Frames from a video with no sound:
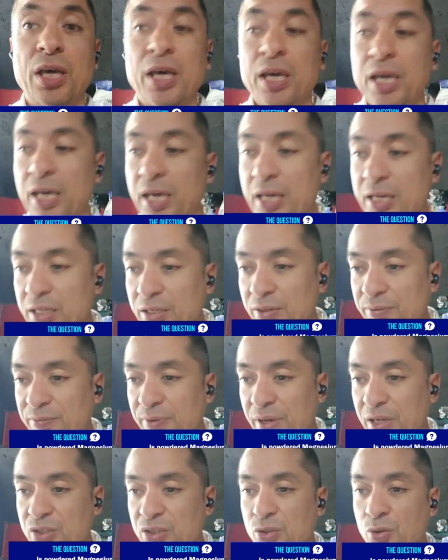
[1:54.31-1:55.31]
It can
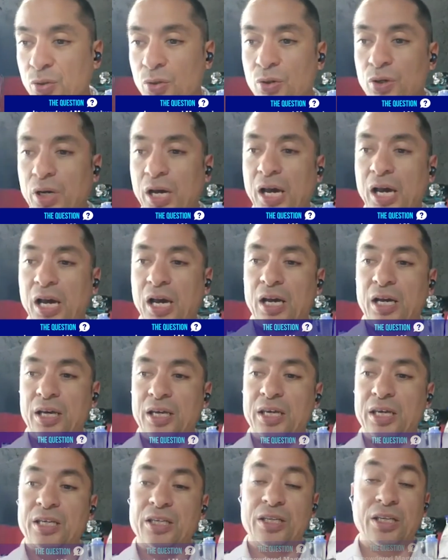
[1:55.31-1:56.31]
affect
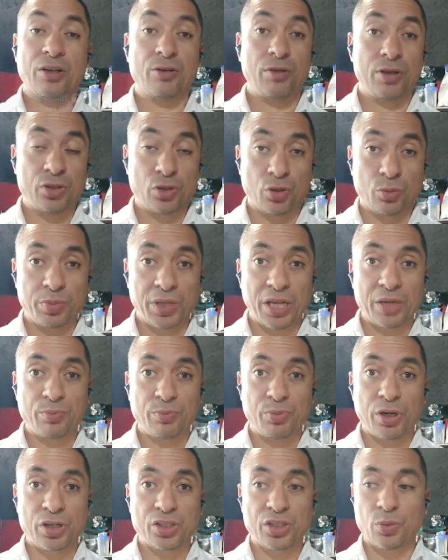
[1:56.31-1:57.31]
it can increase your blood
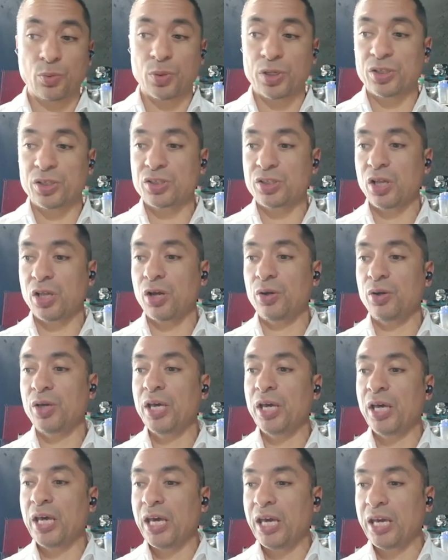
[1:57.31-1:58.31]
pressure when it's low.
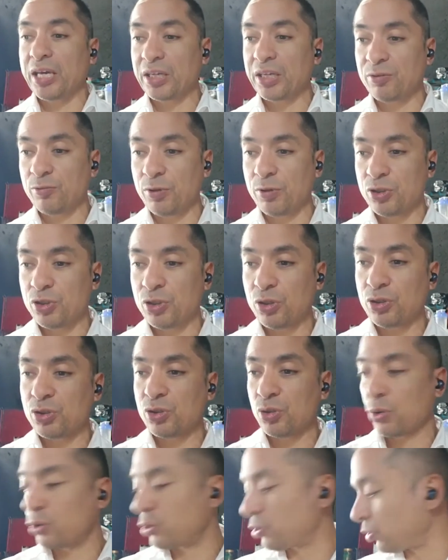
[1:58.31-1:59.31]
It can reduce
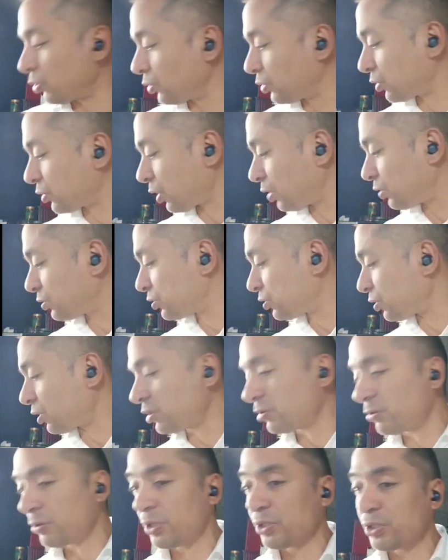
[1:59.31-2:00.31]
your glucose
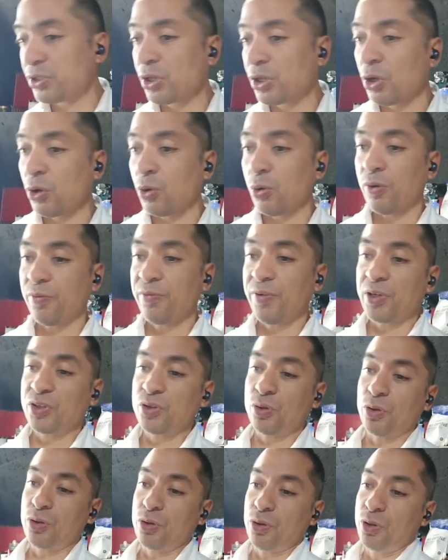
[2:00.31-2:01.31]
tolerance or affect
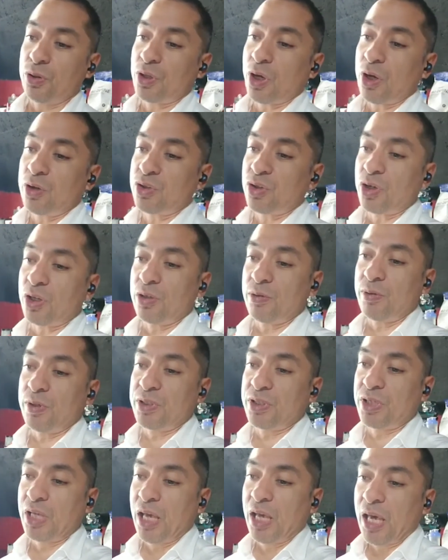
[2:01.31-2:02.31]
your glucose
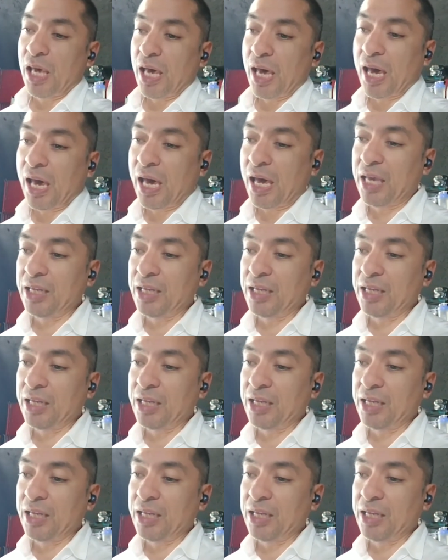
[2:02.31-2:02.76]
tolerance, and